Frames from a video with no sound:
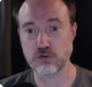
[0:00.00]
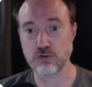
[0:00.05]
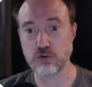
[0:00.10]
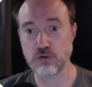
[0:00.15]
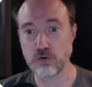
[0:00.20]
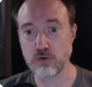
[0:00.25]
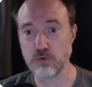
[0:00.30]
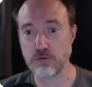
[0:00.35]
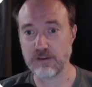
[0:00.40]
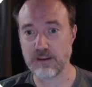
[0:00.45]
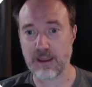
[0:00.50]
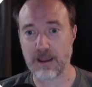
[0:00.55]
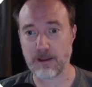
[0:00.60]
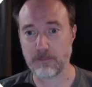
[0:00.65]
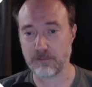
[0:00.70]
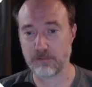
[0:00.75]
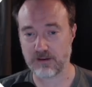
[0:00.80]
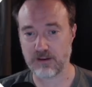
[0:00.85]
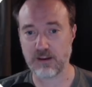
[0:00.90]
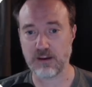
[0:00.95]
to the
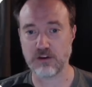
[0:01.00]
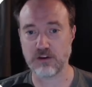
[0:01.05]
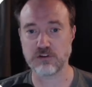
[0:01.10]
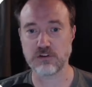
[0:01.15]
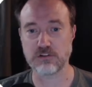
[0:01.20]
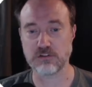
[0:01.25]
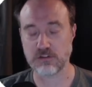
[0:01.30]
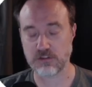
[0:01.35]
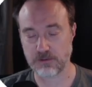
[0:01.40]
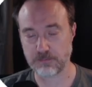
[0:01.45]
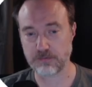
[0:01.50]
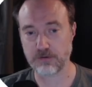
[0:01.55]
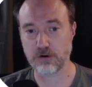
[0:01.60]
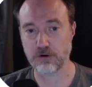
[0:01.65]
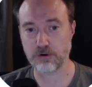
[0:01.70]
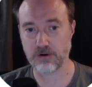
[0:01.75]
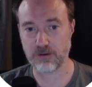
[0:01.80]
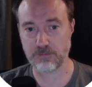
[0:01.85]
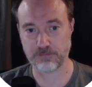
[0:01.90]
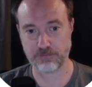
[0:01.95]
applications and the
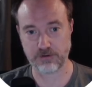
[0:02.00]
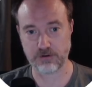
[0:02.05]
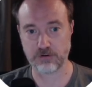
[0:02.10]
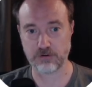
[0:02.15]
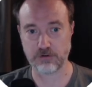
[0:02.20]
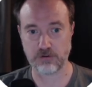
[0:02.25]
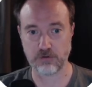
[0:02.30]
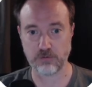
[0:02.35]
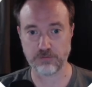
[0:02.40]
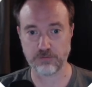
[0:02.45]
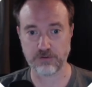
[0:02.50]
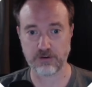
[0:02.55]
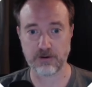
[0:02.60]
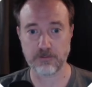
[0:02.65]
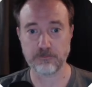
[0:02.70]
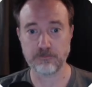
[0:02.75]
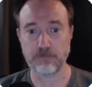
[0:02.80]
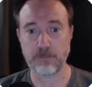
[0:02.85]
programs that you're using.